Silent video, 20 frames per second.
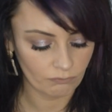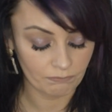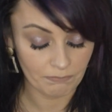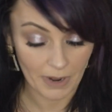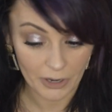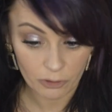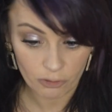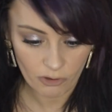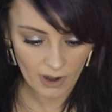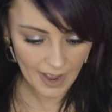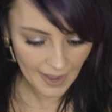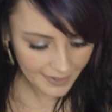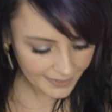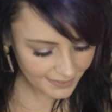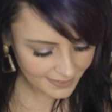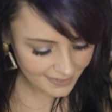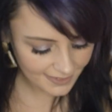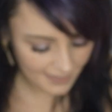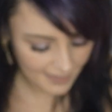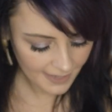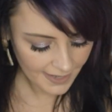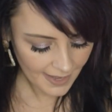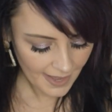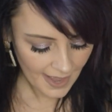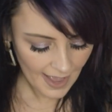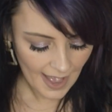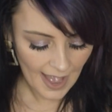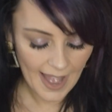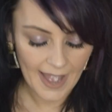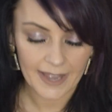mid-rise.
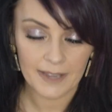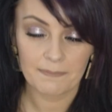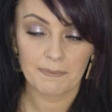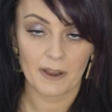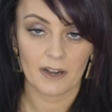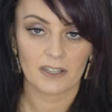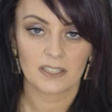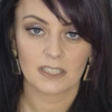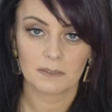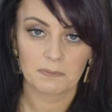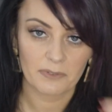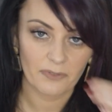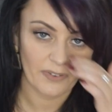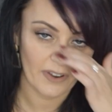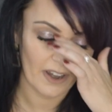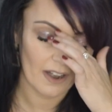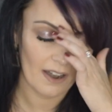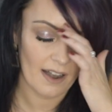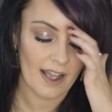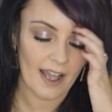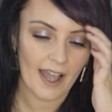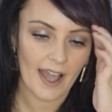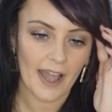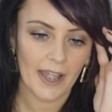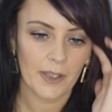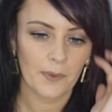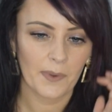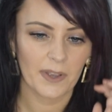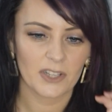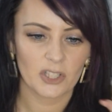I personally prefer a
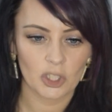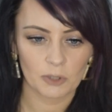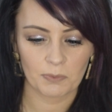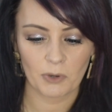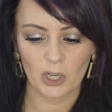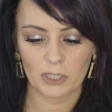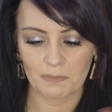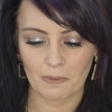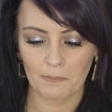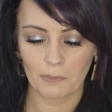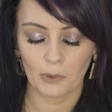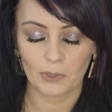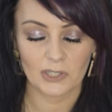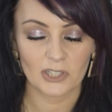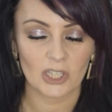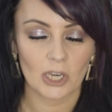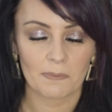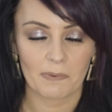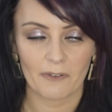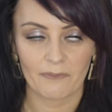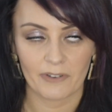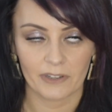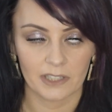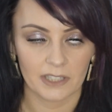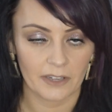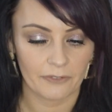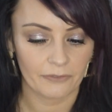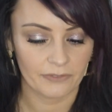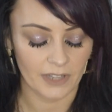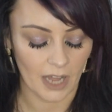high waist just because of my body shape. I feel
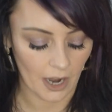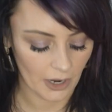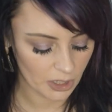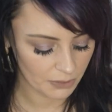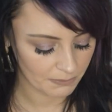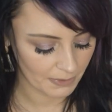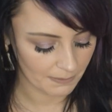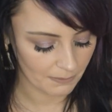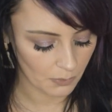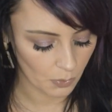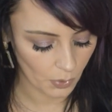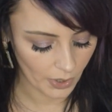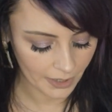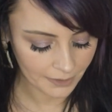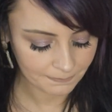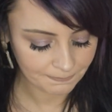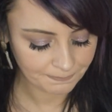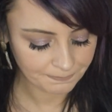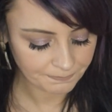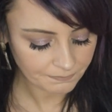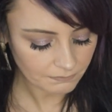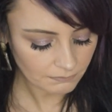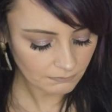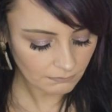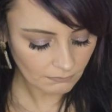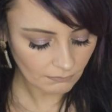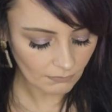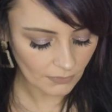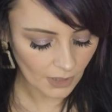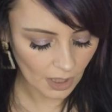like it flatters me more.
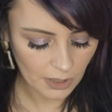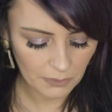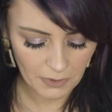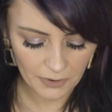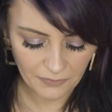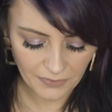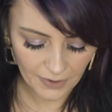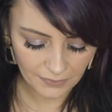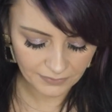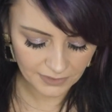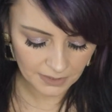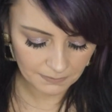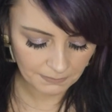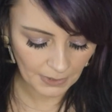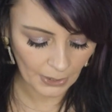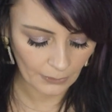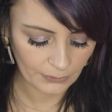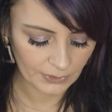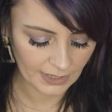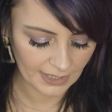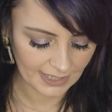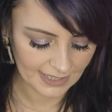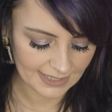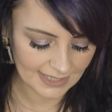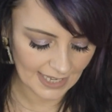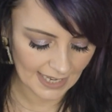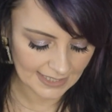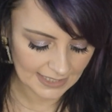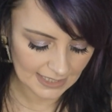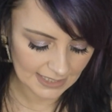And they're £15 and it
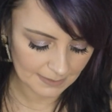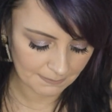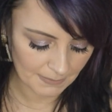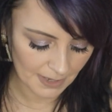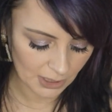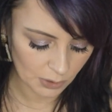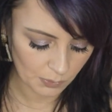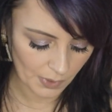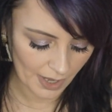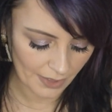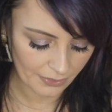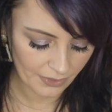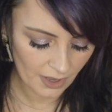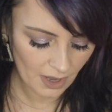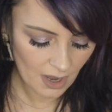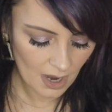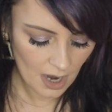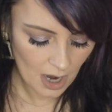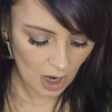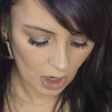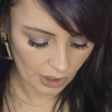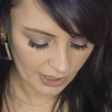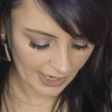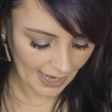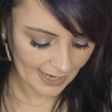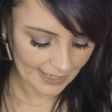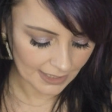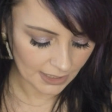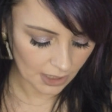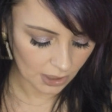says it's made with
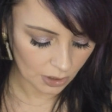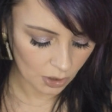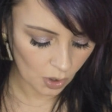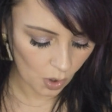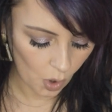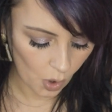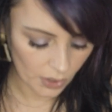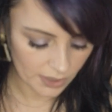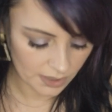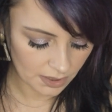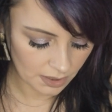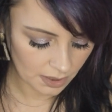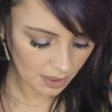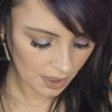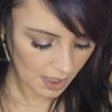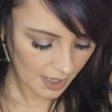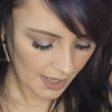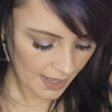organic cotton.